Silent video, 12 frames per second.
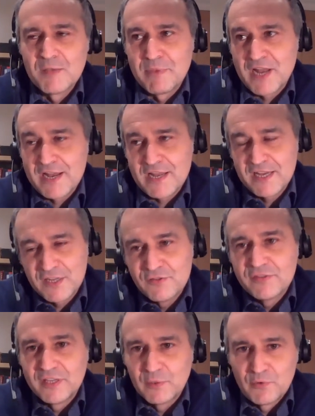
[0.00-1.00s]
but I don't
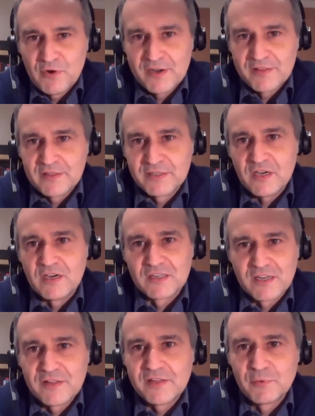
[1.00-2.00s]
think we're out of the dark.
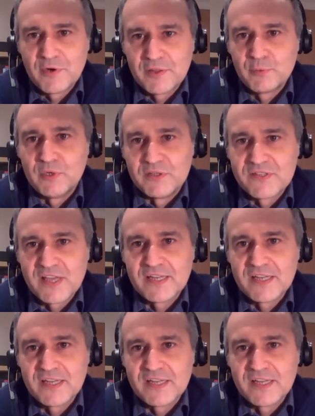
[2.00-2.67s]
I don't think we're out of the woods.